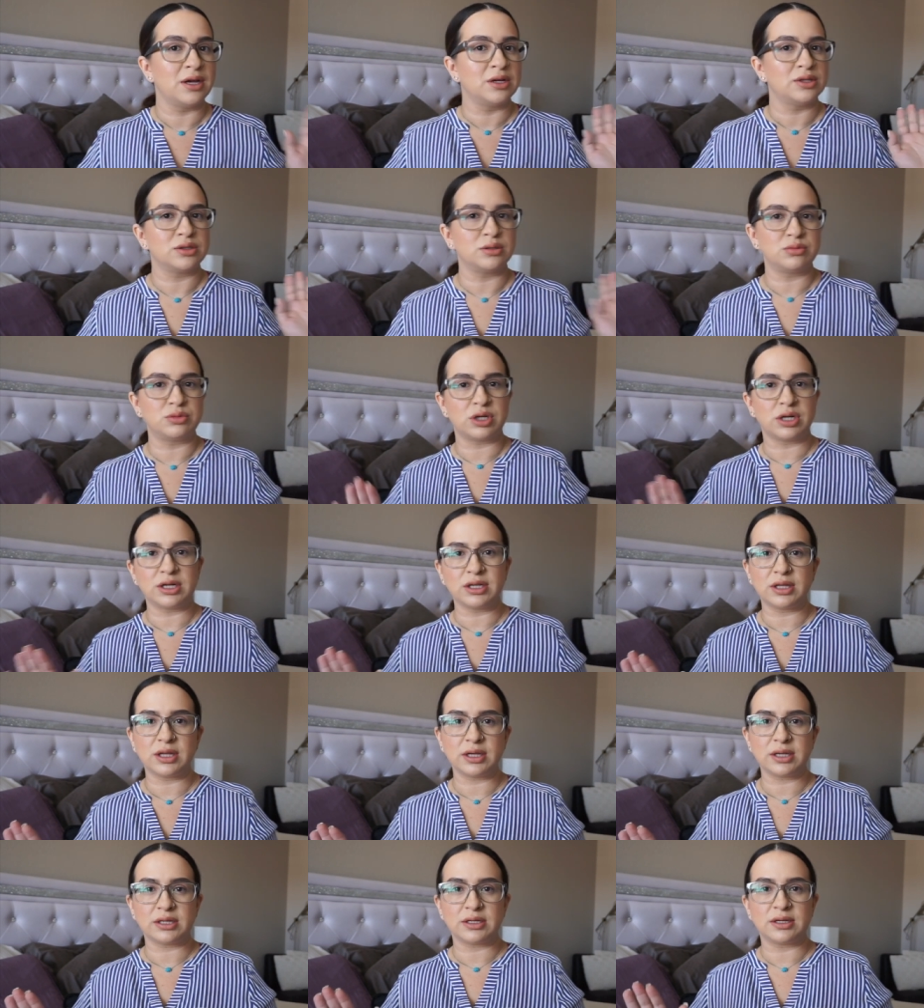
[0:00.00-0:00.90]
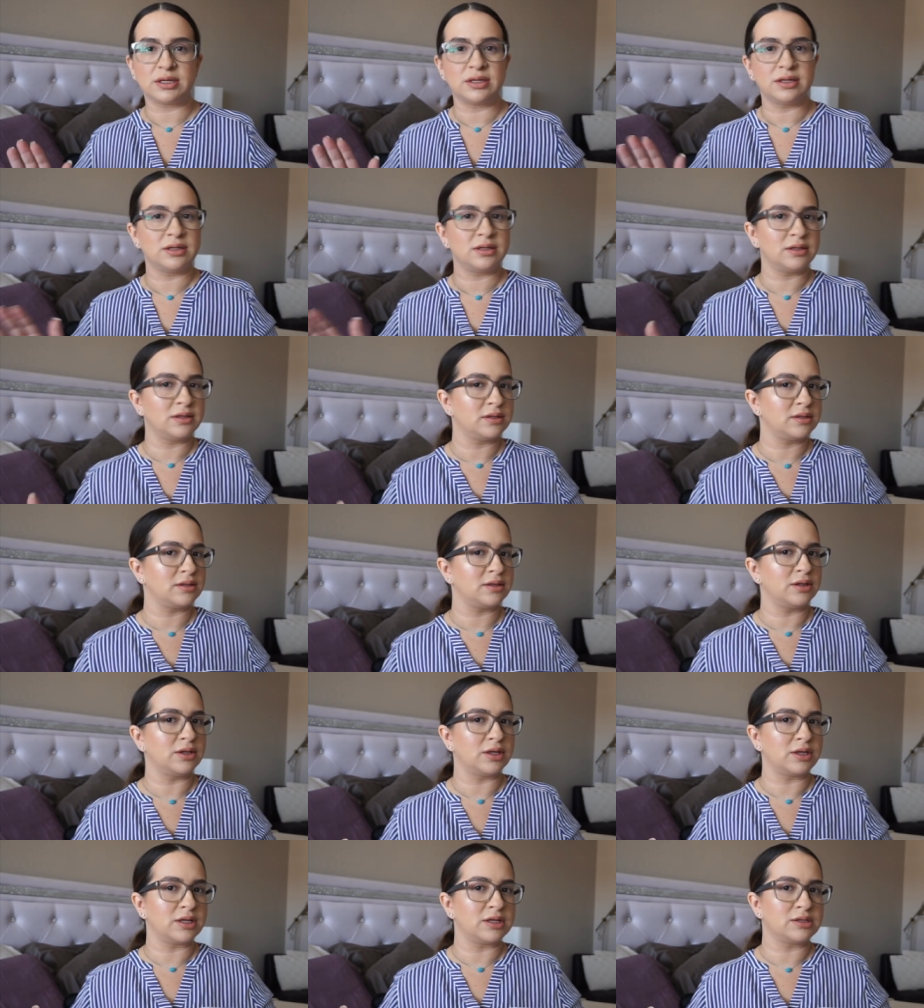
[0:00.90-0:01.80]
So I'm trying to like
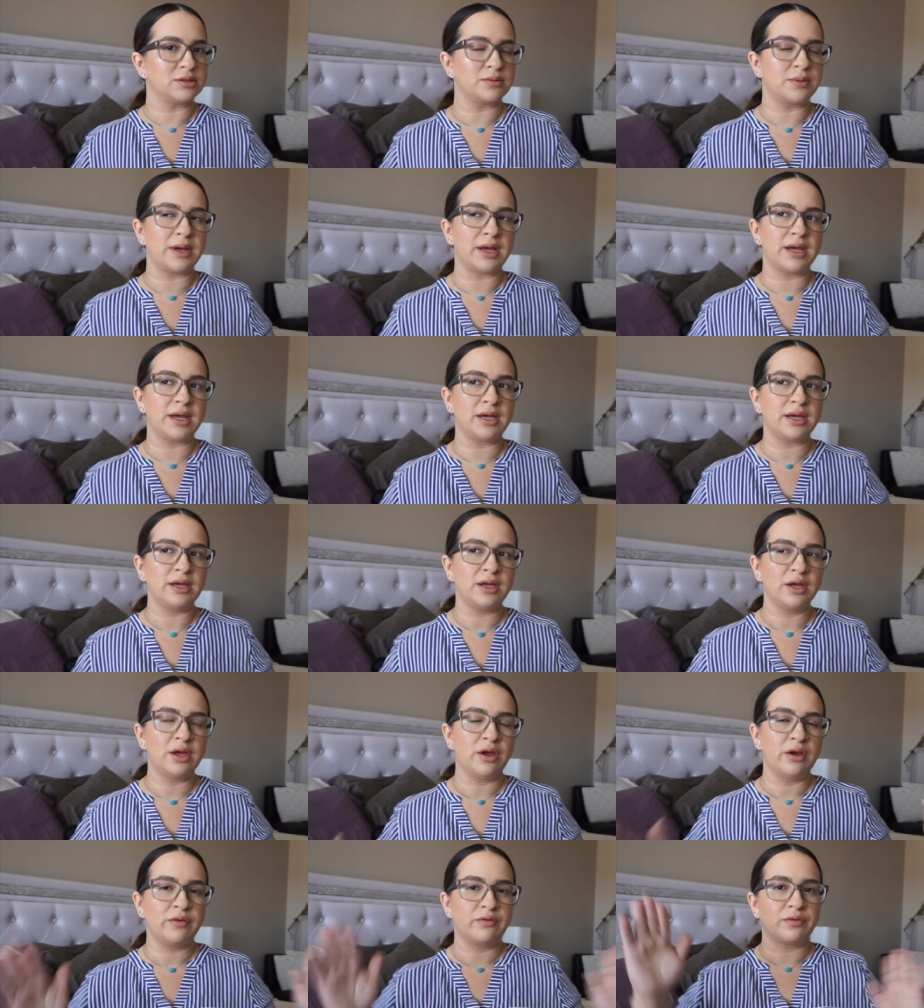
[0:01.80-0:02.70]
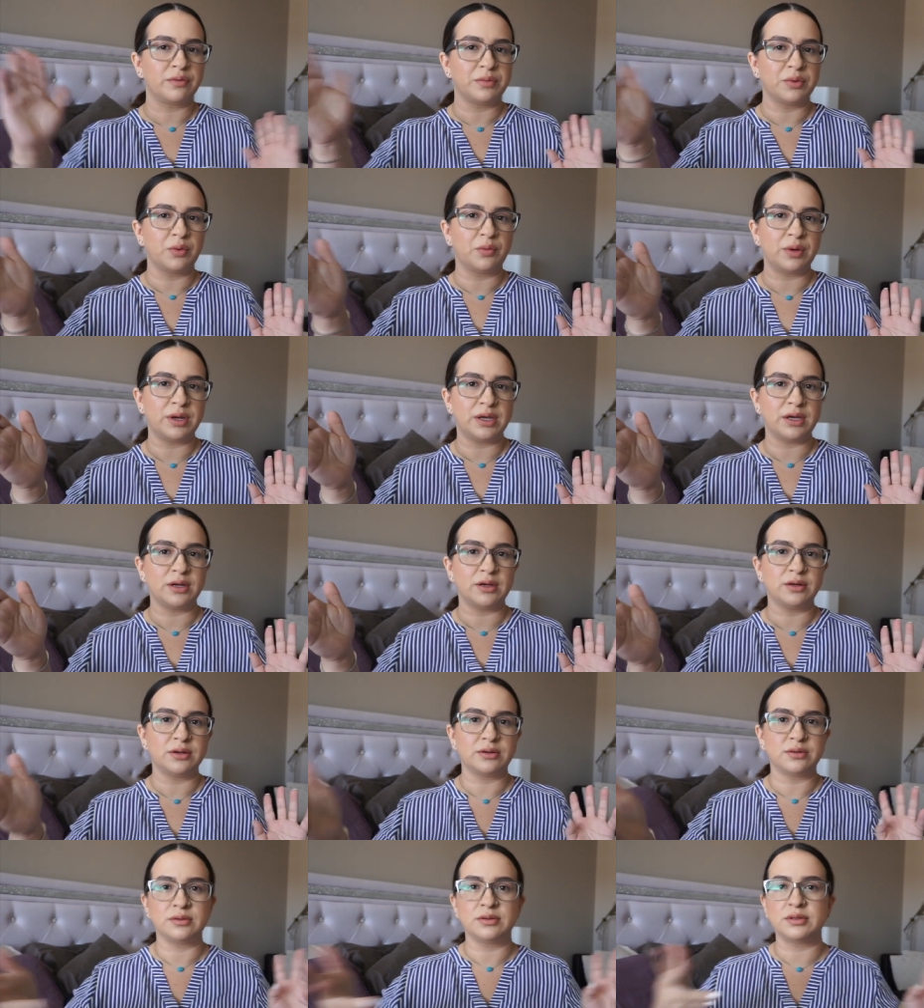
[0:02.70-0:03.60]
look this way from the
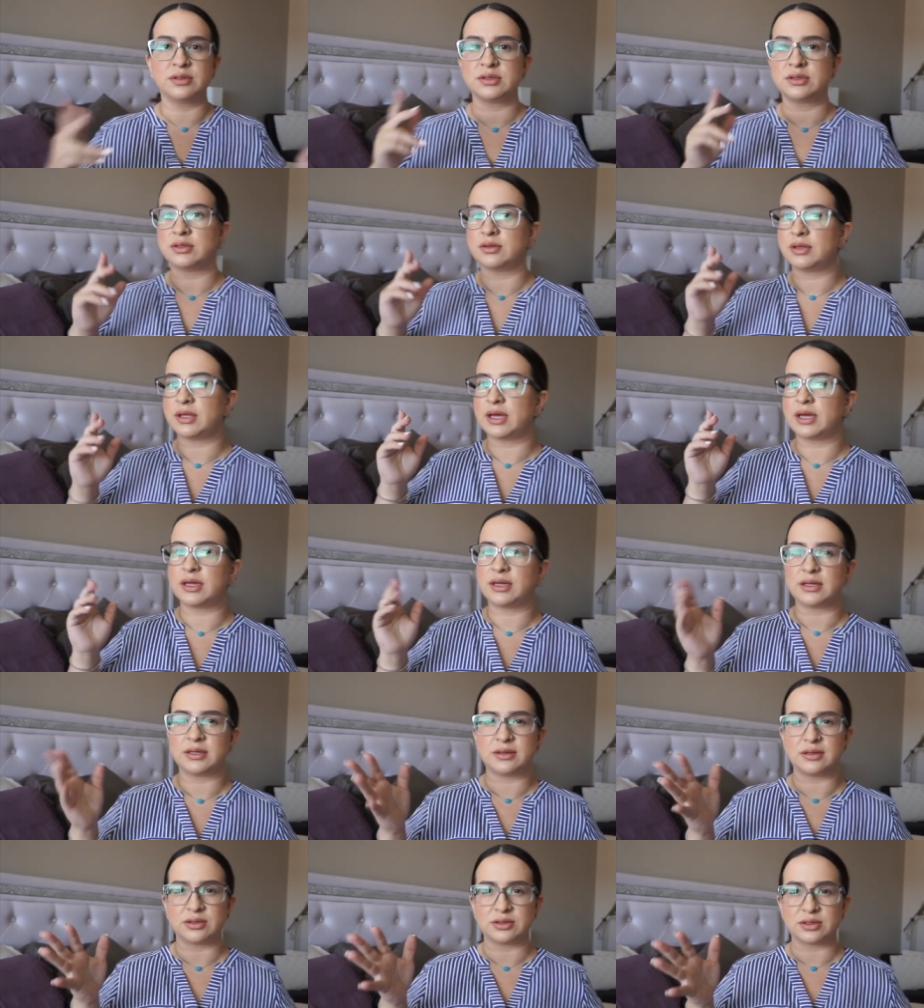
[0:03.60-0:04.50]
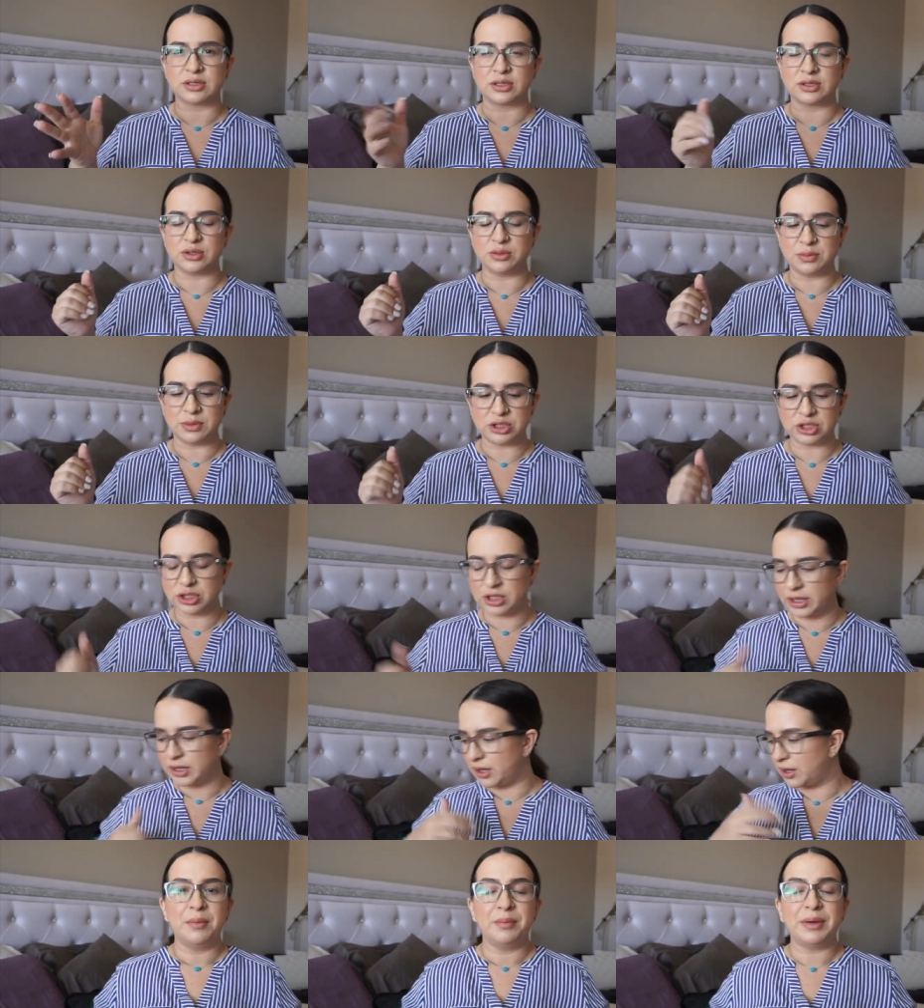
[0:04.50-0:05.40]
window so that there's not too much
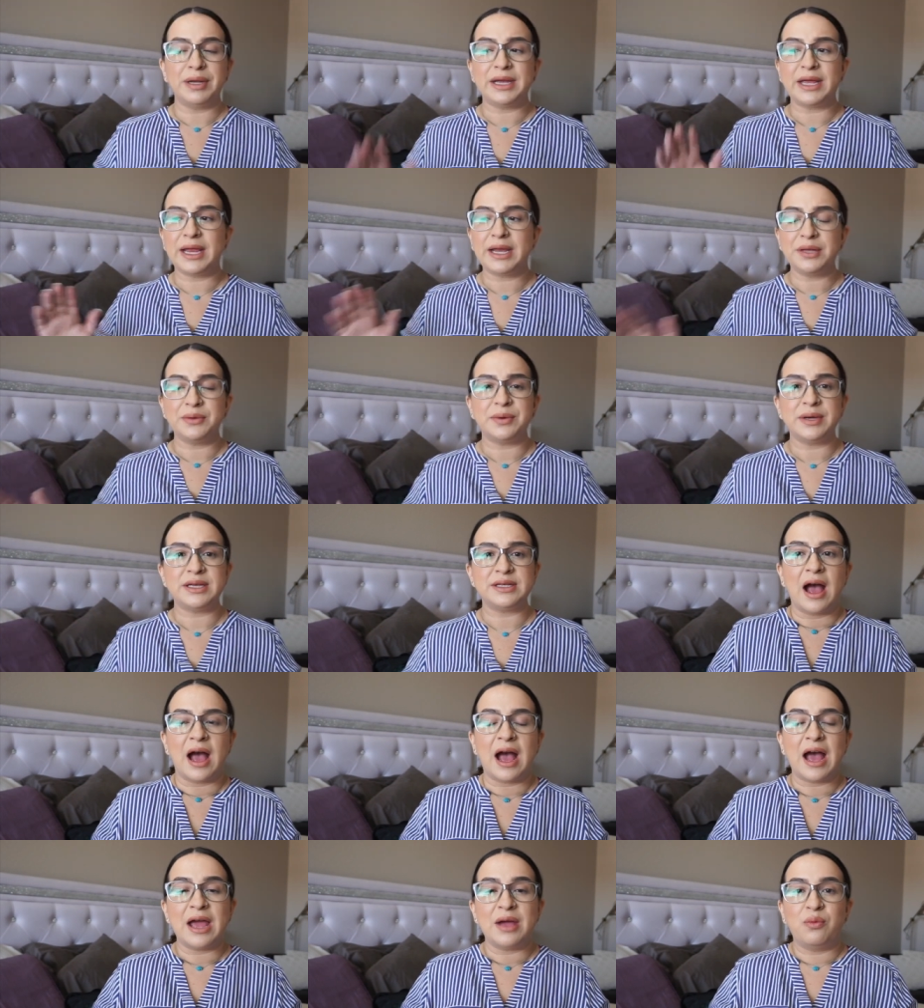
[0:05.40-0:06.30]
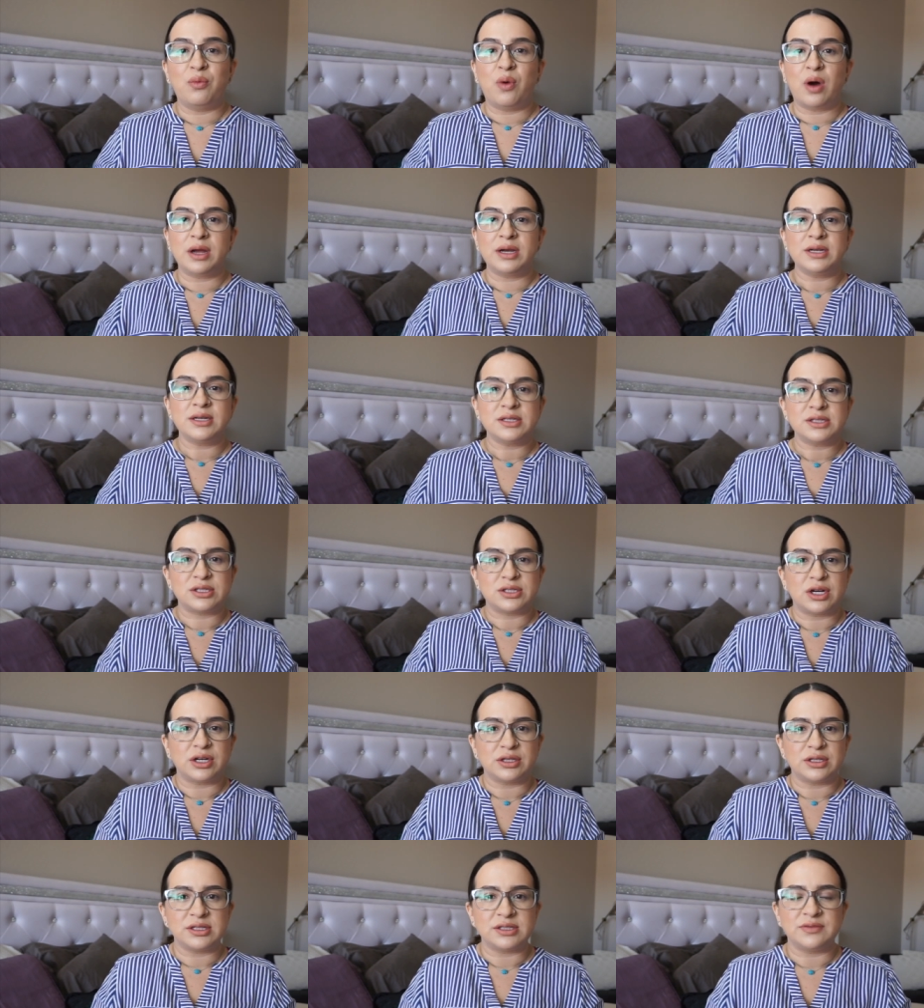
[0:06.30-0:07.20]
glare. But anyways, I wanted to
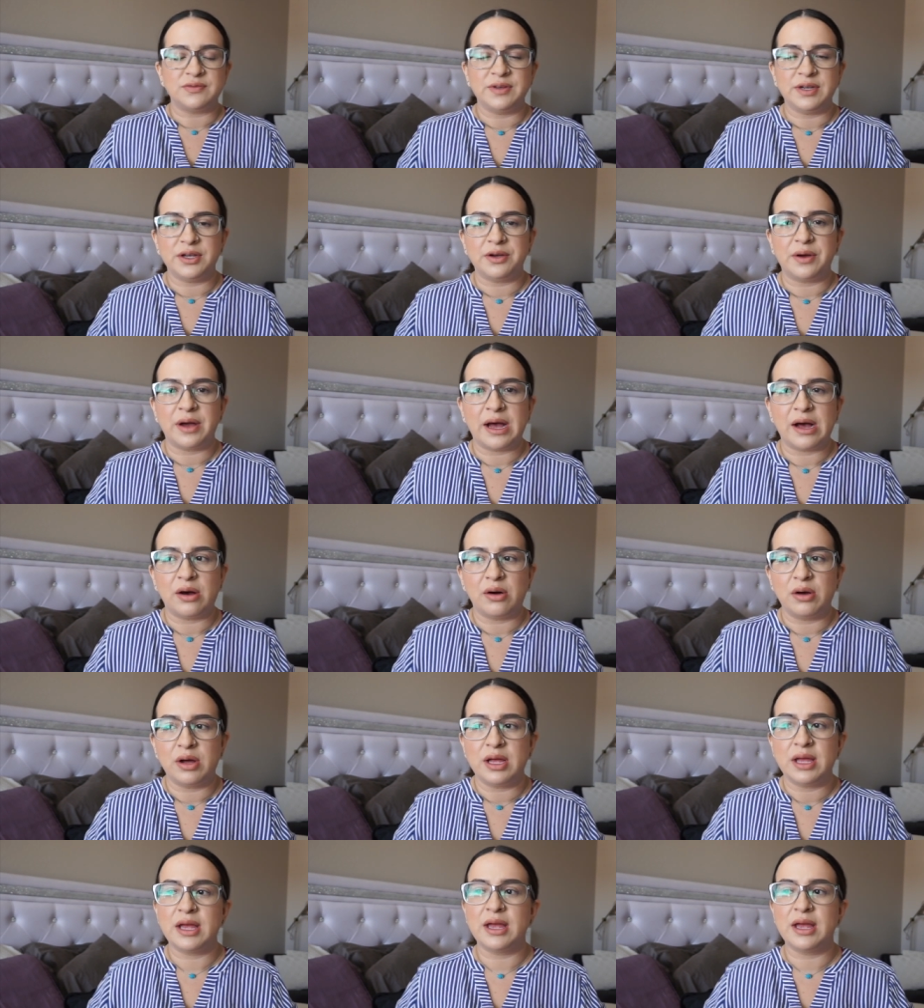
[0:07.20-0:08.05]
start this video out